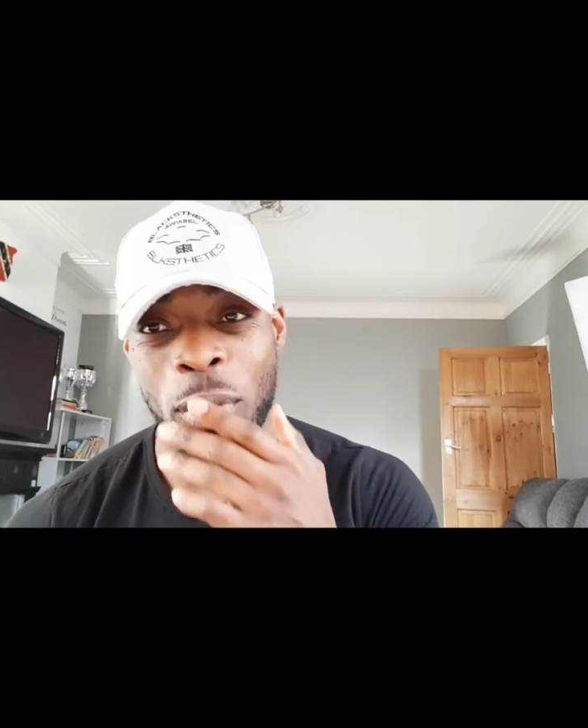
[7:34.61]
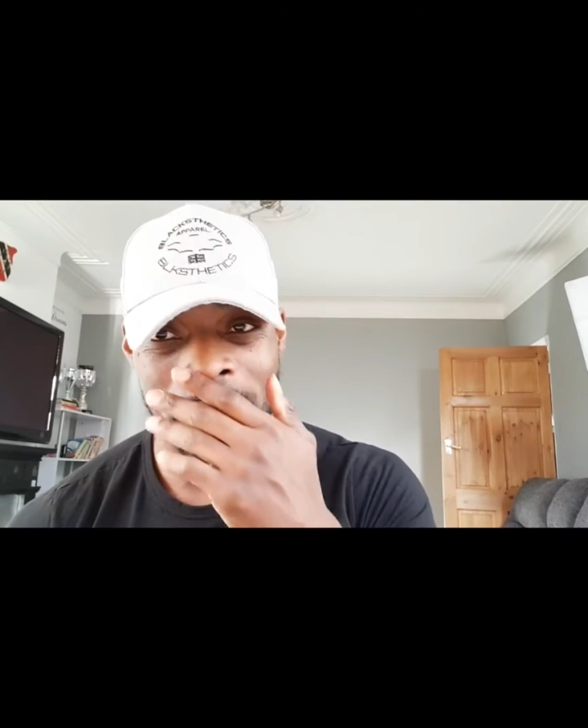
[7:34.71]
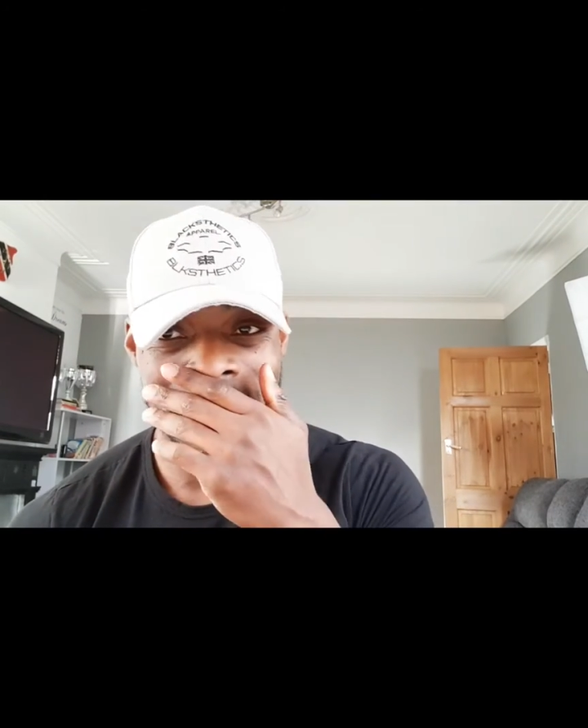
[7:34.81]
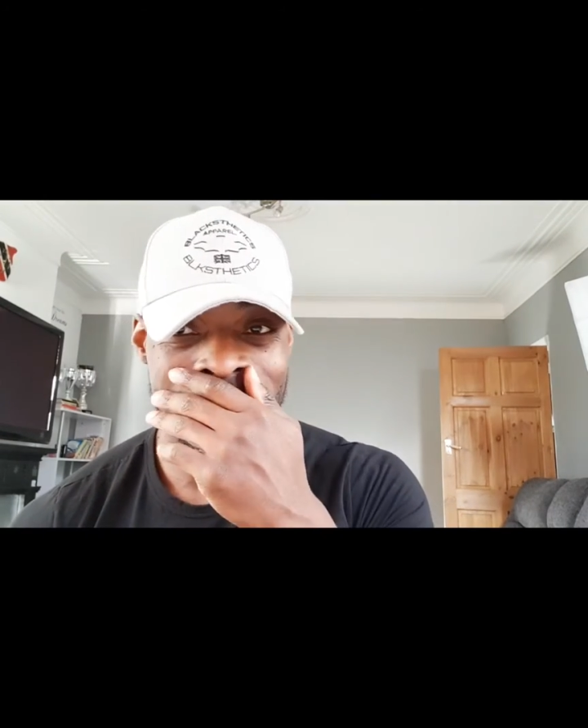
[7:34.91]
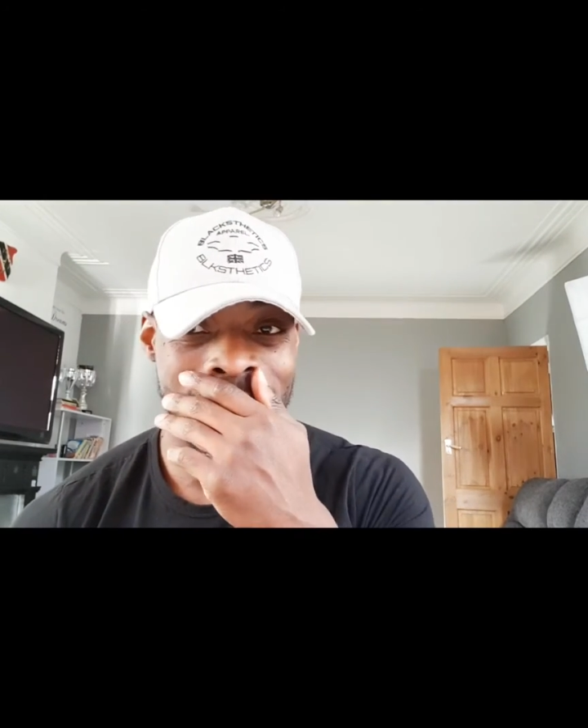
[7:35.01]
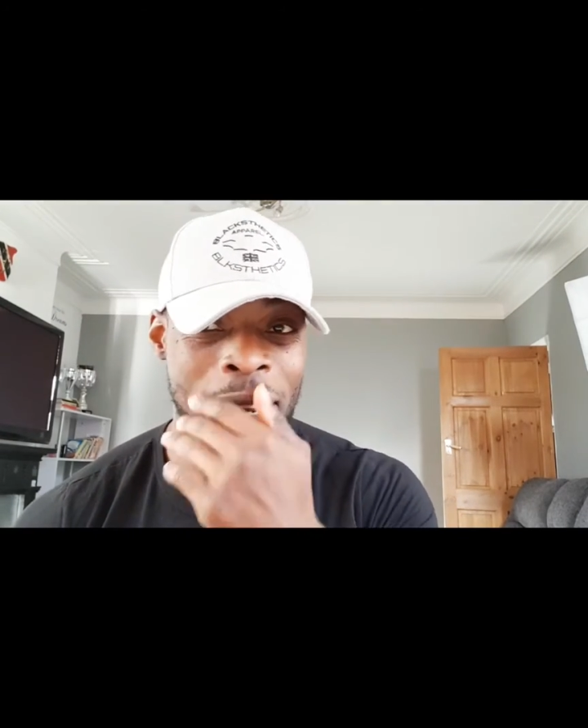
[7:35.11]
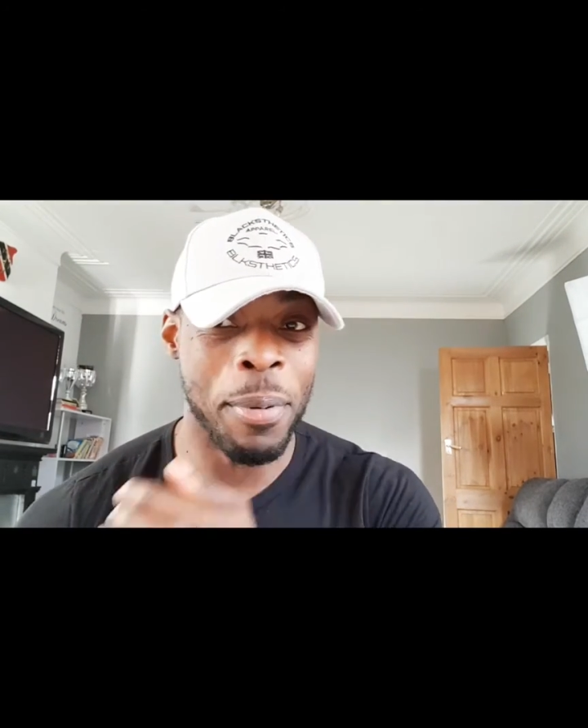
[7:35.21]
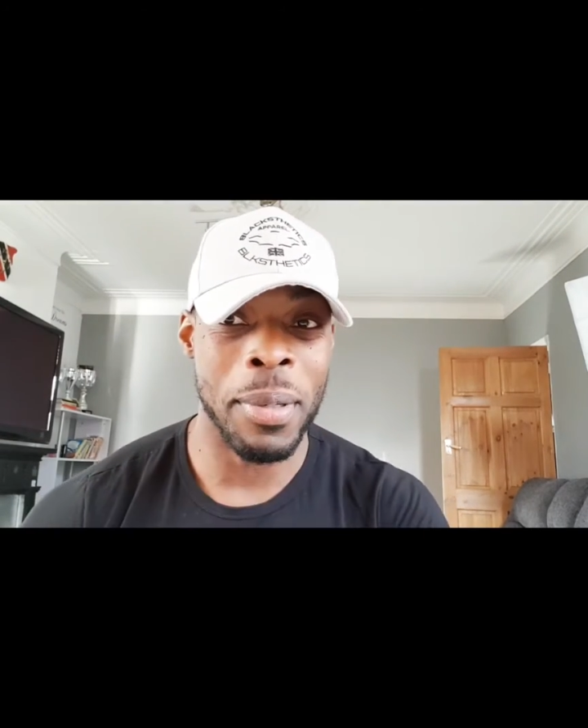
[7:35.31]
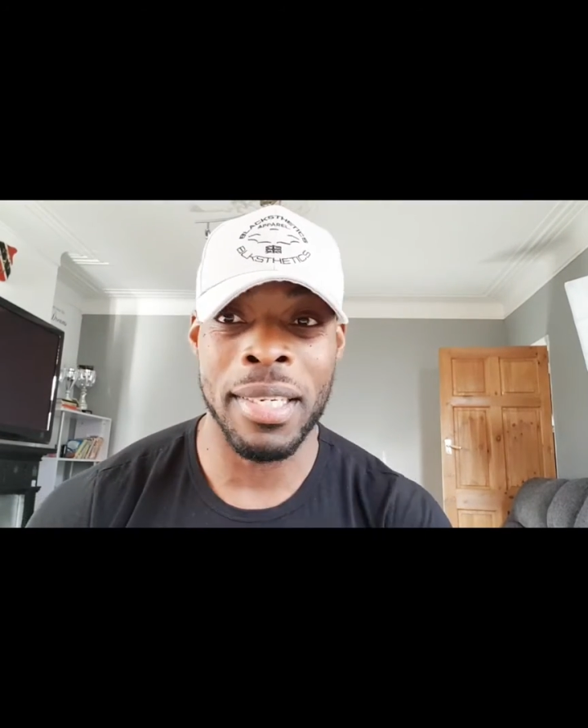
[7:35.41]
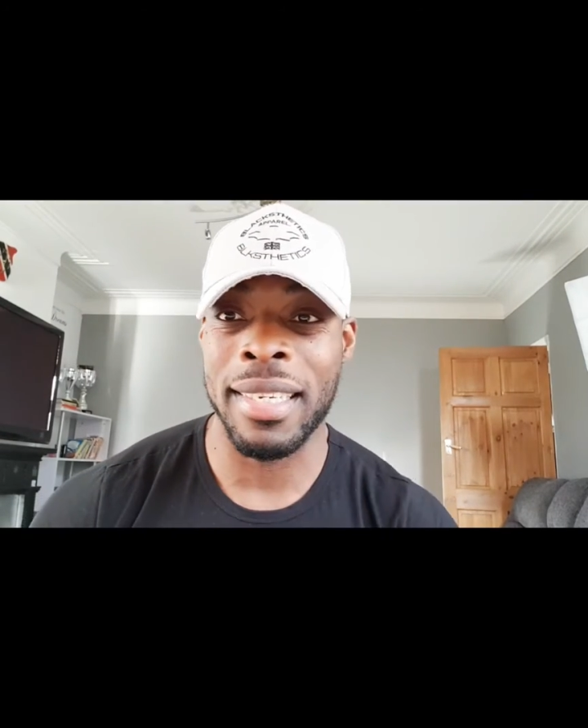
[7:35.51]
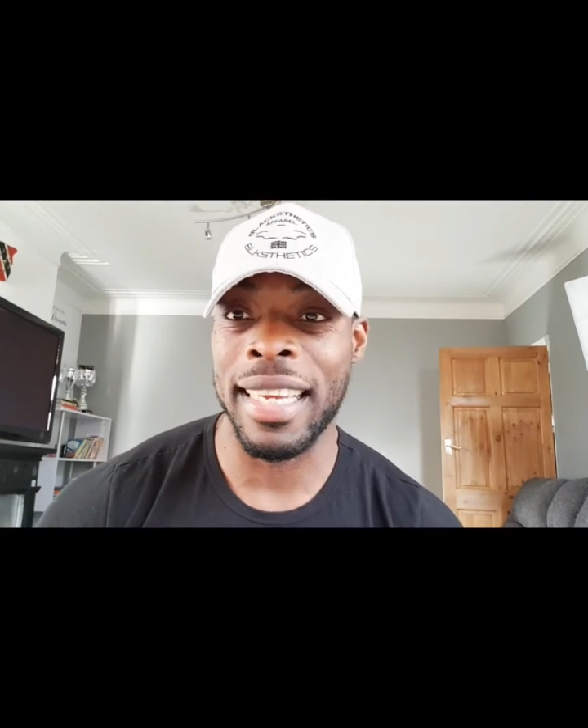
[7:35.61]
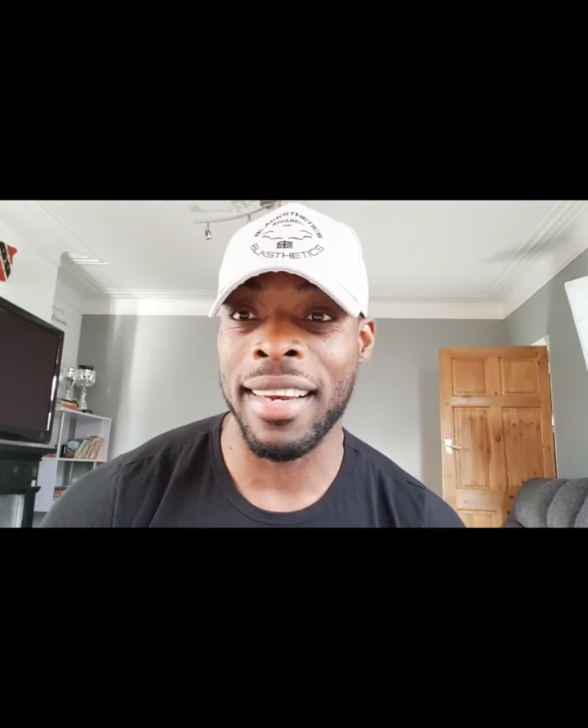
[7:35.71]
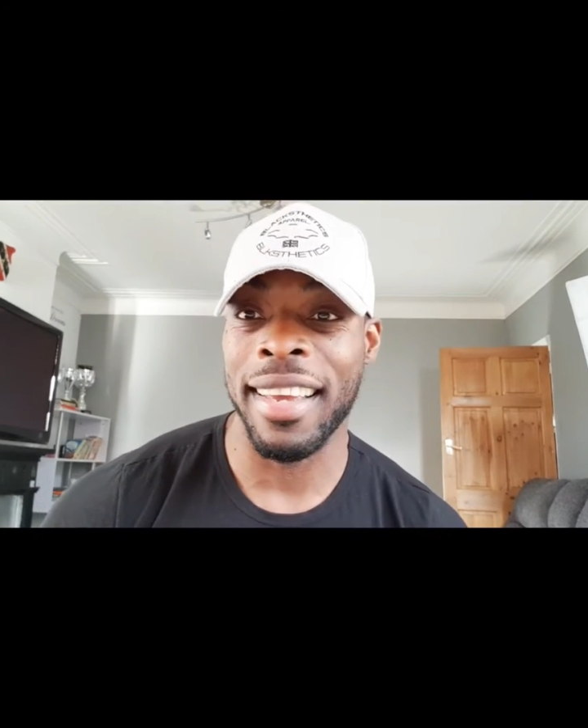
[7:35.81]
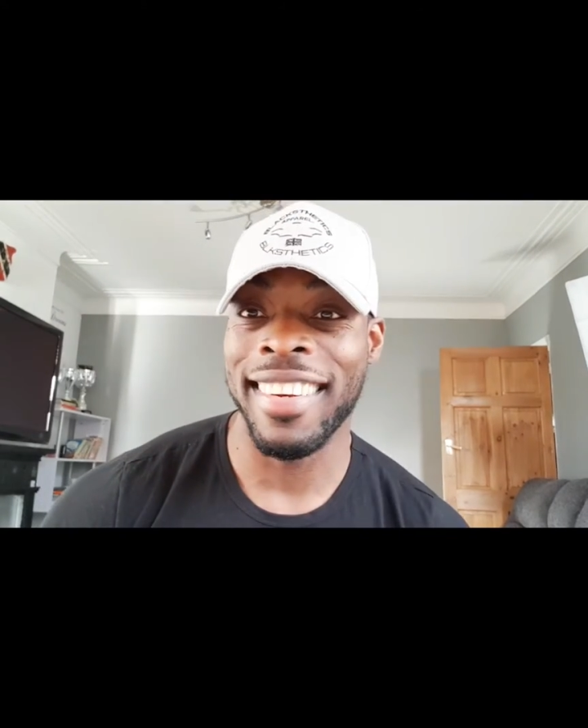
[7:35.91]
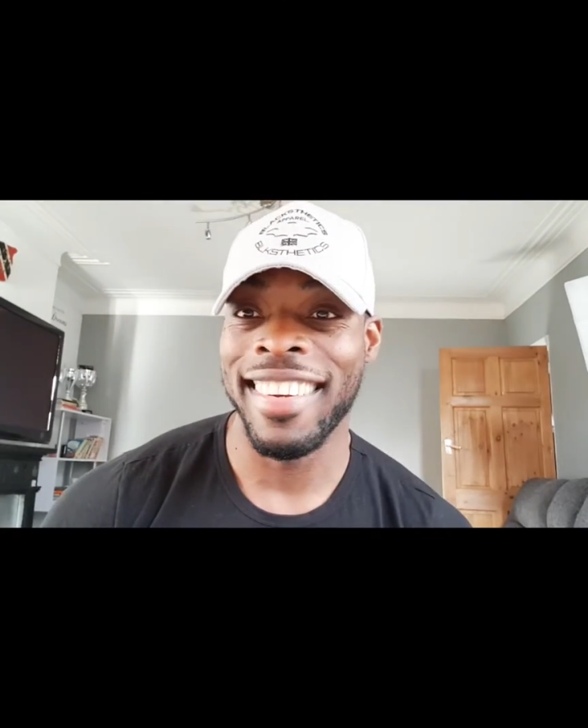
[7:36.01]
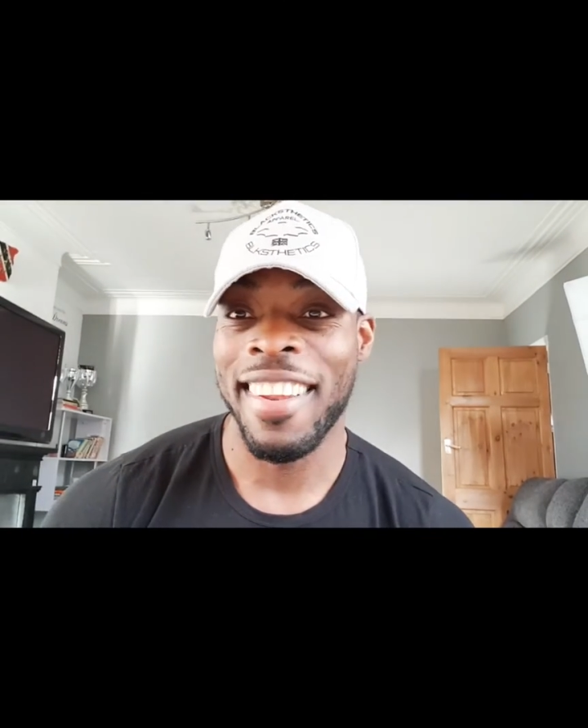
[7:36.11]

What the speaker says: once they say, they probably steal it.